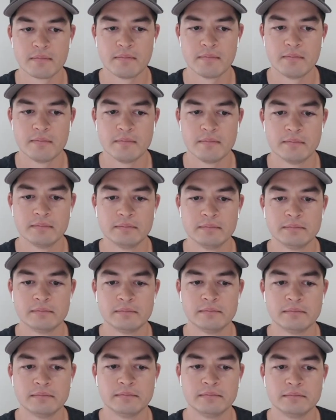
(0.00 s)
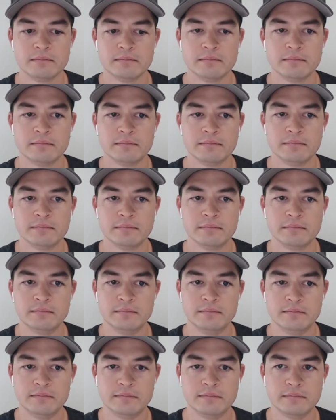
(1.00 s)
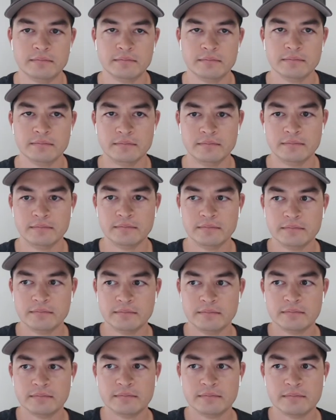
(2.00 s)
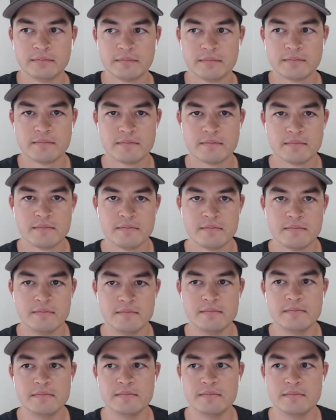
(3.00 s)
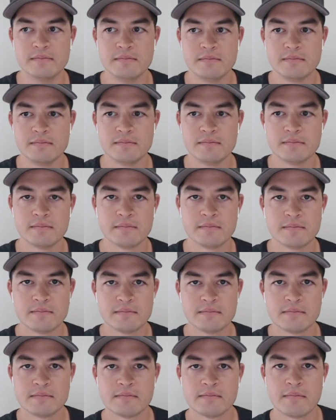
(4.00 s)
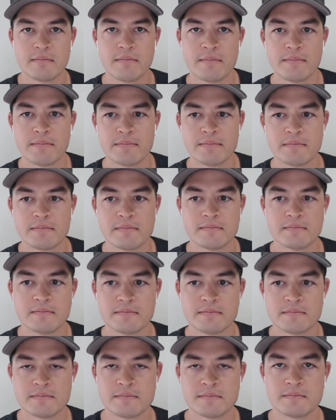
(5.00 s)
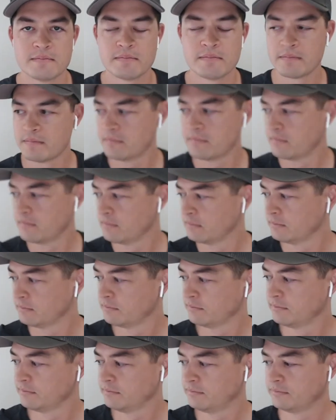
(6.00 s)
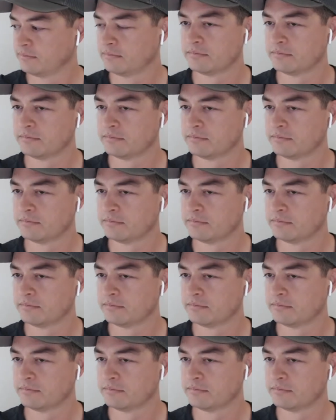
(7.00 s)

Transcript: (silent)